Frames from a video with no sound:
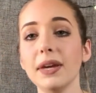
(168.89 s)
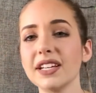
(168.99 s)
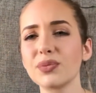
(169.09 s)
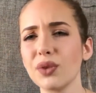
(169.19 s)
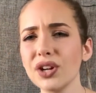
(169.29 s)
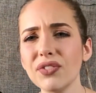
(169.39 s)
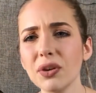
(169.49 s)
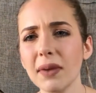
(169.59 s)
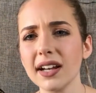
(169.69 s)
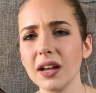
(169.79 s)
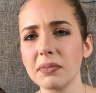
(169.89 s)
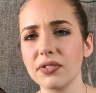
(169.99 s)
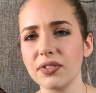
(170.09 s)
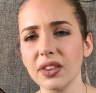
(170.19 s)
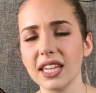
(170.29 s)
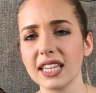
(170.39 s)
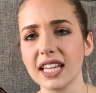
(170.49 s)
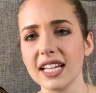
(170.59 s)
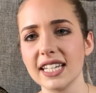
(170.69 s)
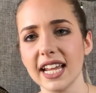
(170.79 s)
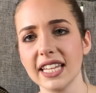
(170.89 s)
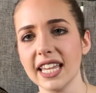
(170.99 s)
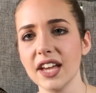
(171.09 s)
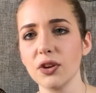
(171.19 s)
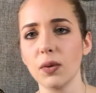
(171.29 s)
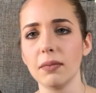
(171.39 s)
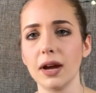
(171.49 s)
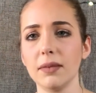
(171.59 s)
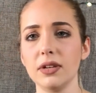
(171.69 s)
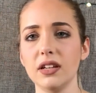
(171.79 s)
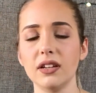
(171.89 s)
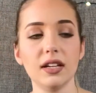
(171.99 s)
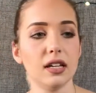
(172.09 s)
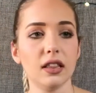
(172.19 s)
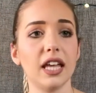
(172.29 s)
because one of you might not be feeling it that day and the other one might be